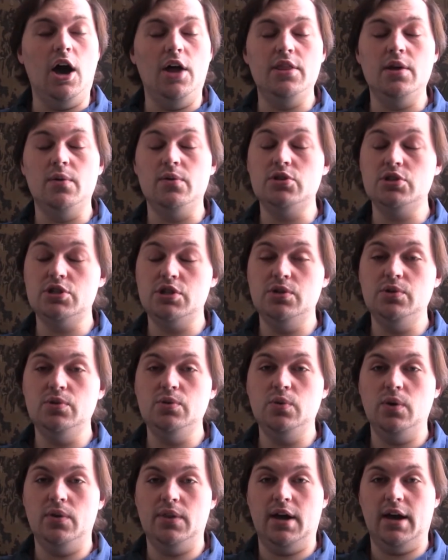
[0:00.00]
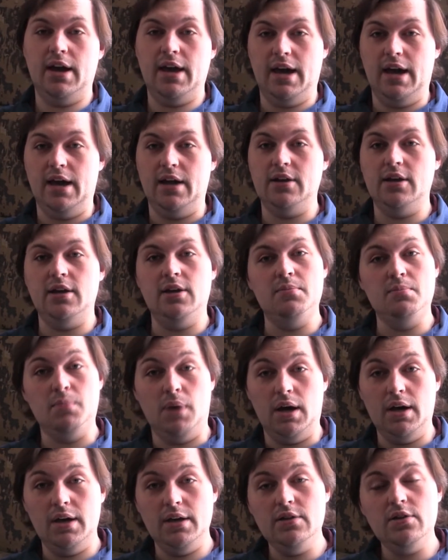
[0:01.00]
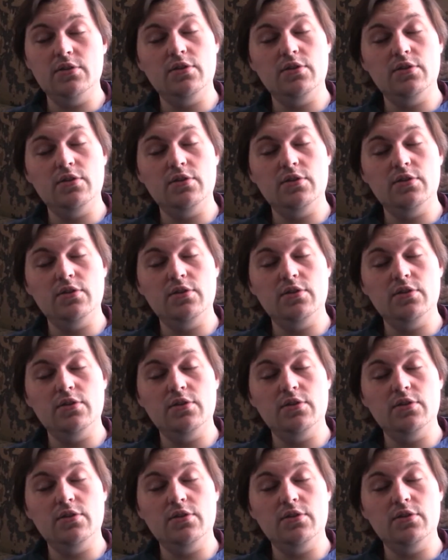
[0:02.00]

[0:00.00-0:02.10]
There were two that I had in mind.